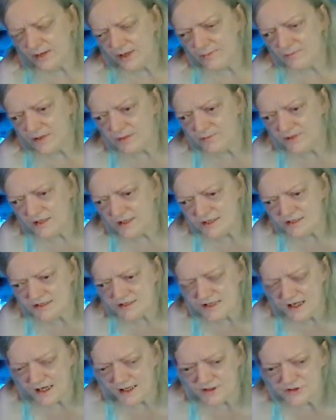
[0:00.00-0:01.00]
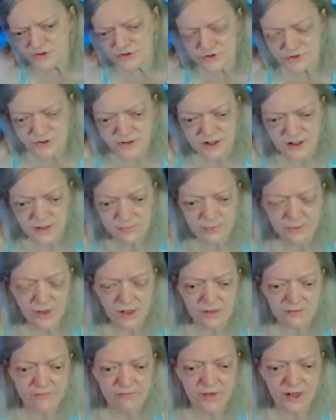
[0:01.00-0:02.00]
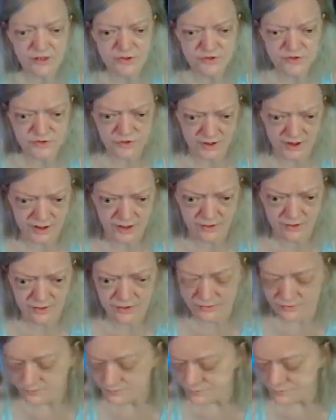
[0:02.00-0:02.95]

about maybe they stashed her to keep her out of foster care,